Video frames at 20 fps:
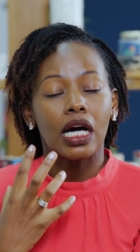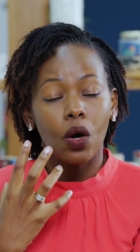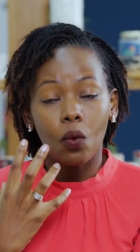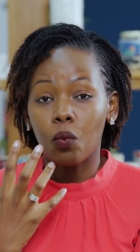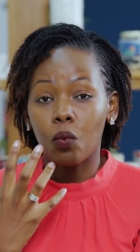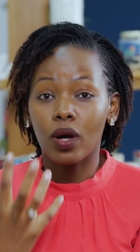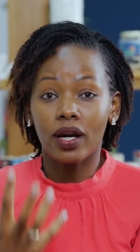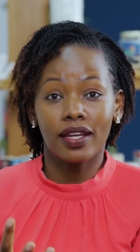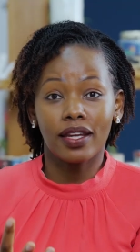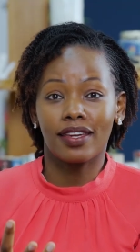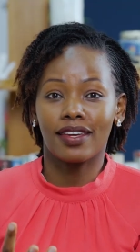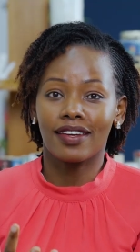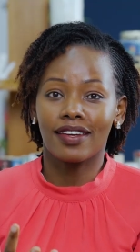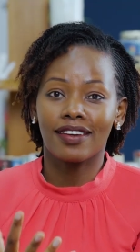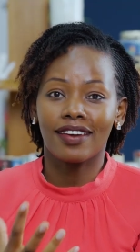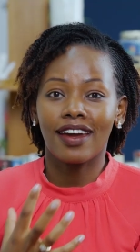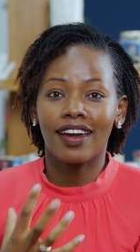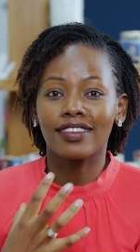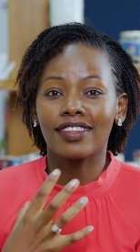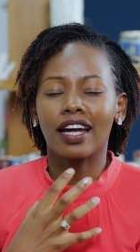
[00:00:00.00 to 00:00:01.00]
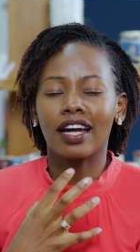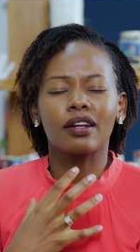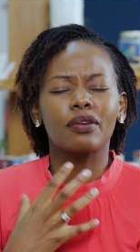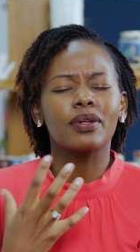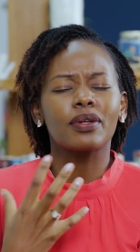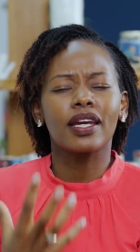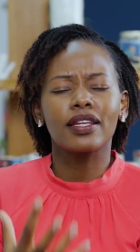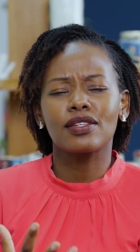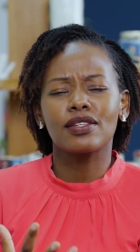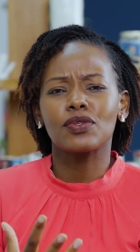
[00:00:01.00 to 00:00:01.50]
working, and they're
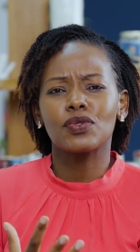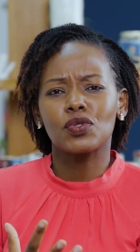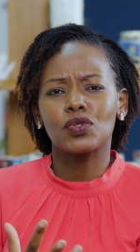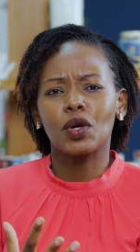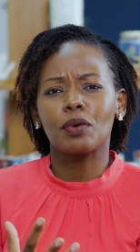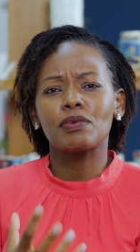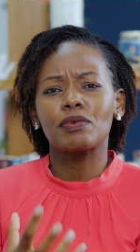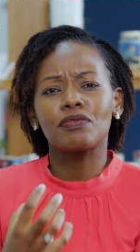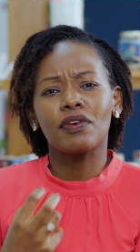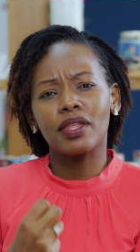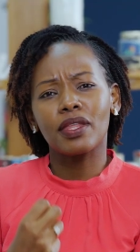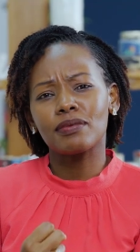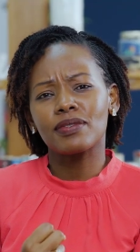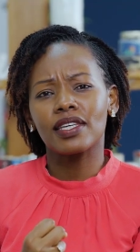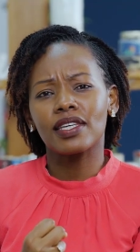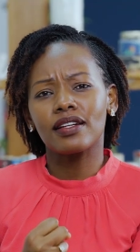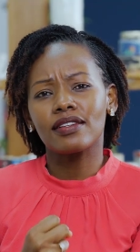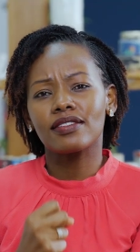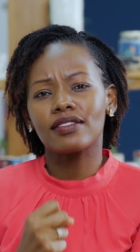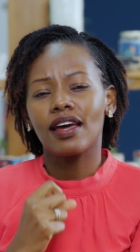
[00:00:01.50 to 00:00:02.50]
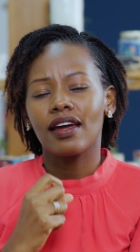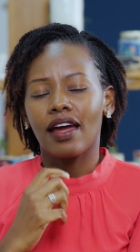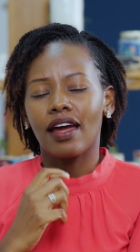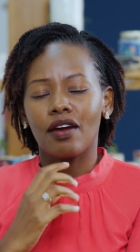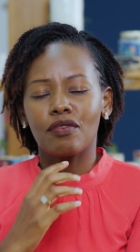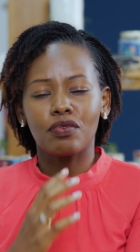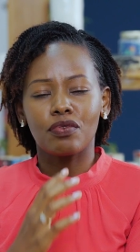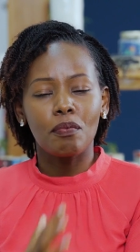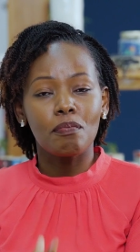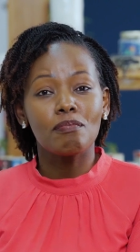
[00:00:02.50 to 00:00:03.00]
creating jobs for themselves
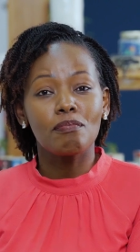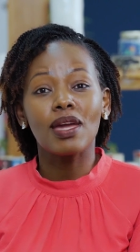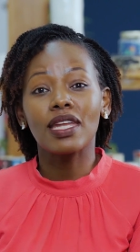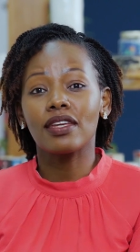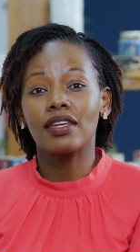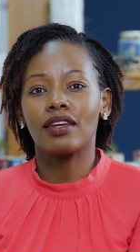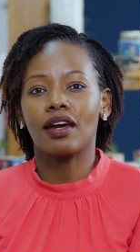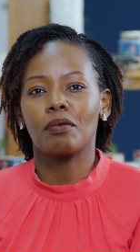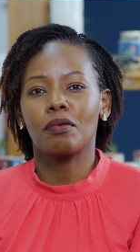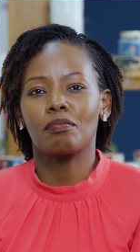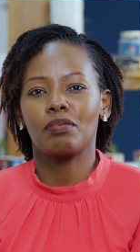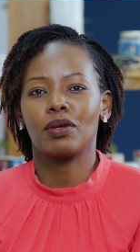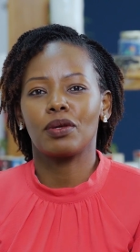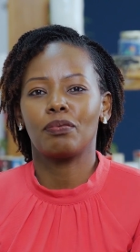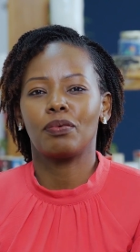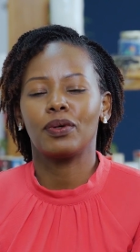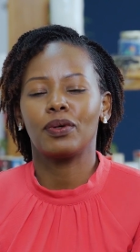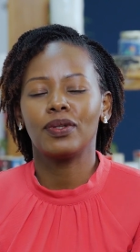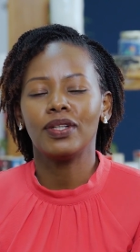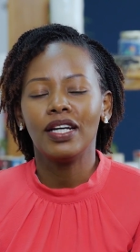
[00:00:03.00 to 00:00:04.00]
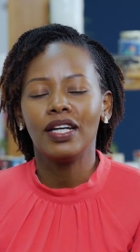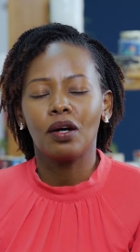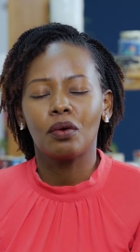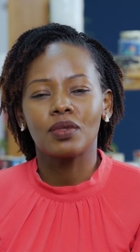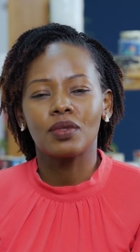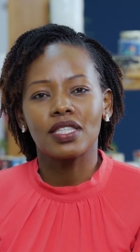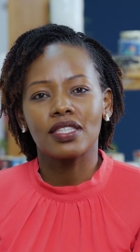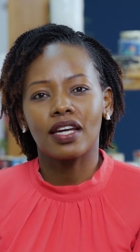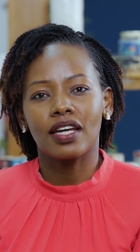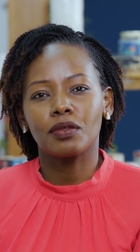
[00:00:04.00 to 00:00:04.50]
and for many young people.
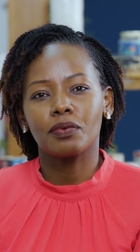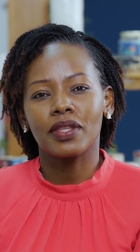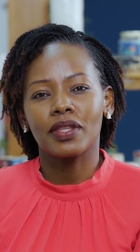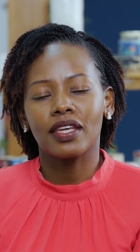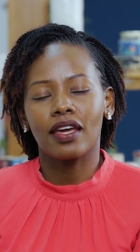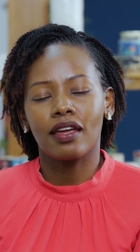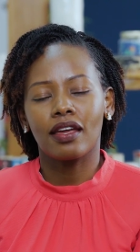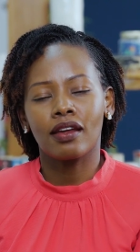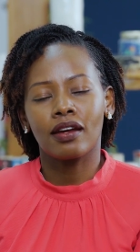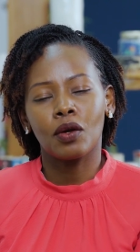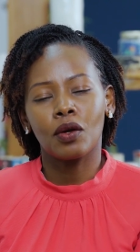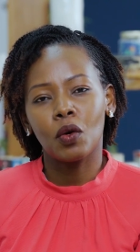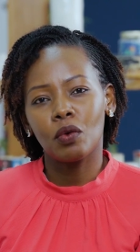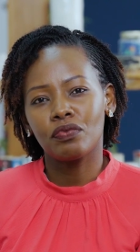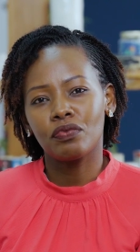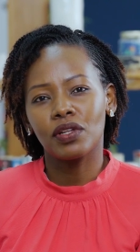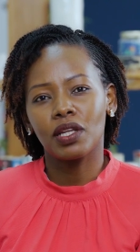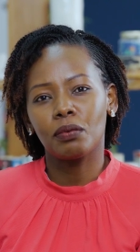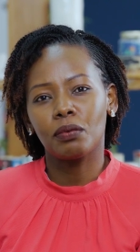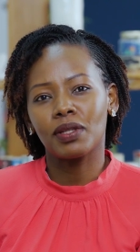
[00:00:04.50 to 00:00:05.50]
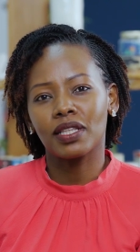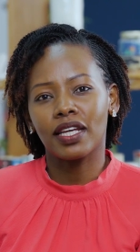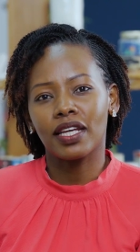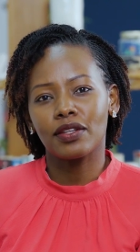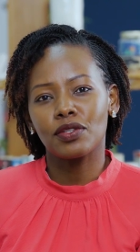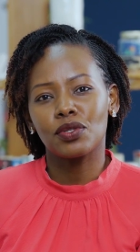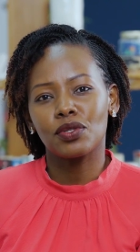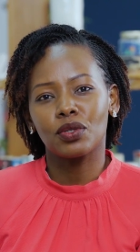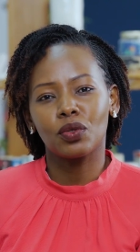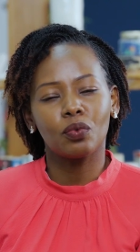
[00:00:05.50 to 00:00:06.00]
We'll start with Kenya and hopefully we'll
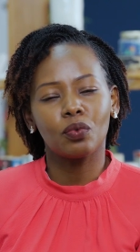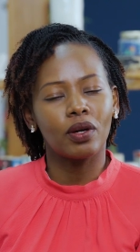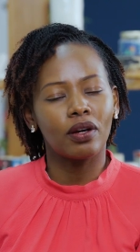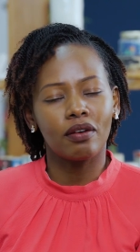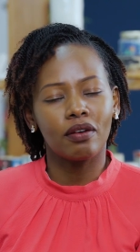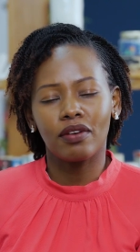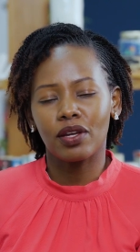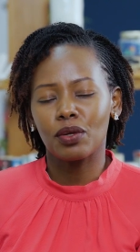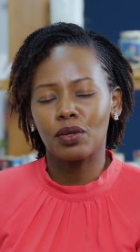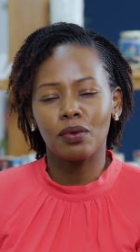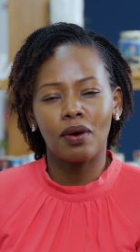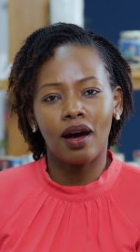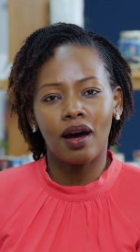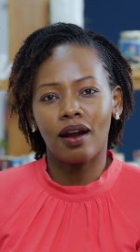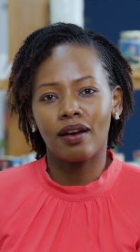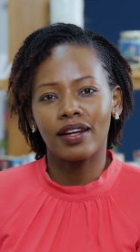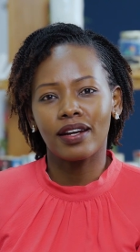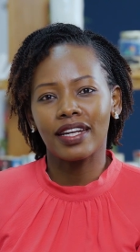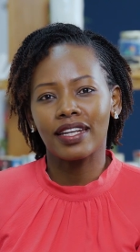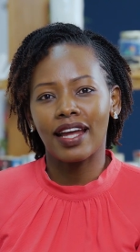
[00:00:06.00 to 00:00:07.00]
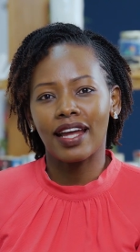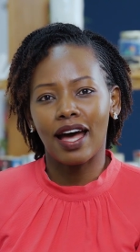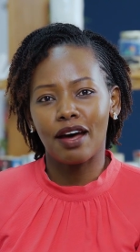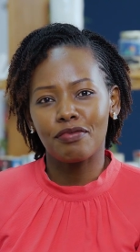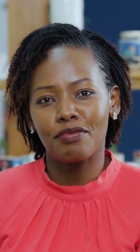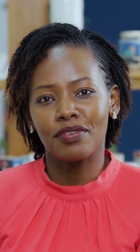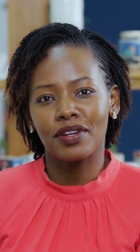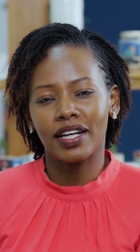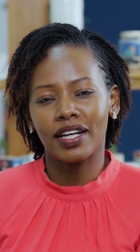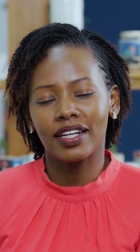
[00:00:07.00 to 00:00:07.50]
get to you wherever you are in
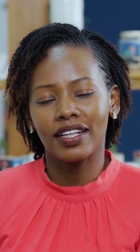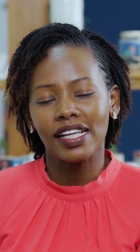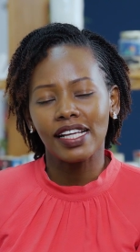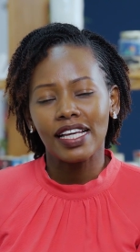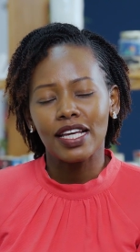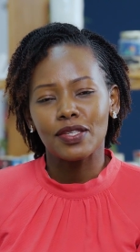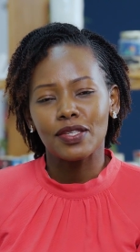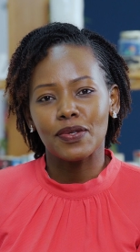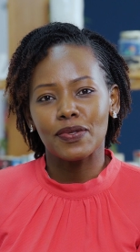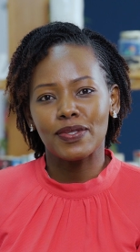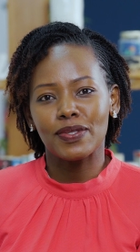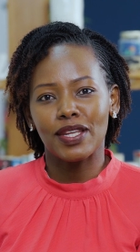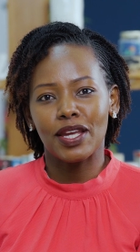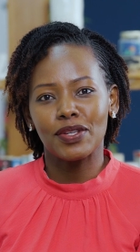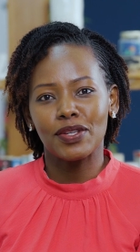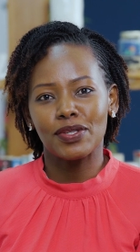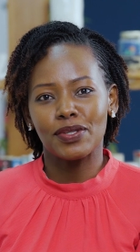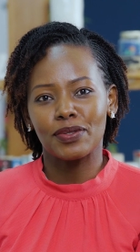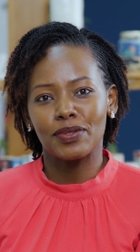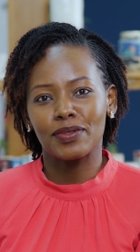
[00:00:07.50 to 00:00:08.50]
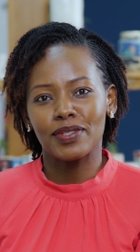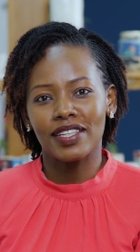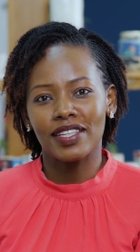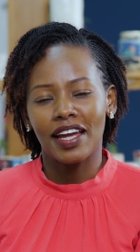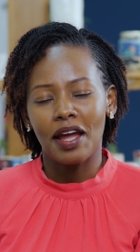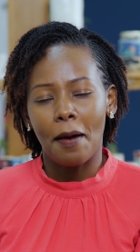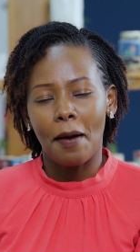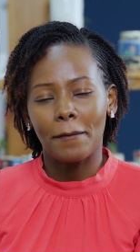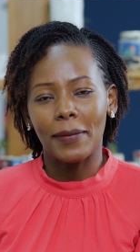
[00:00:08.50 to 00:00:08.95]
Africa, so stay tuned.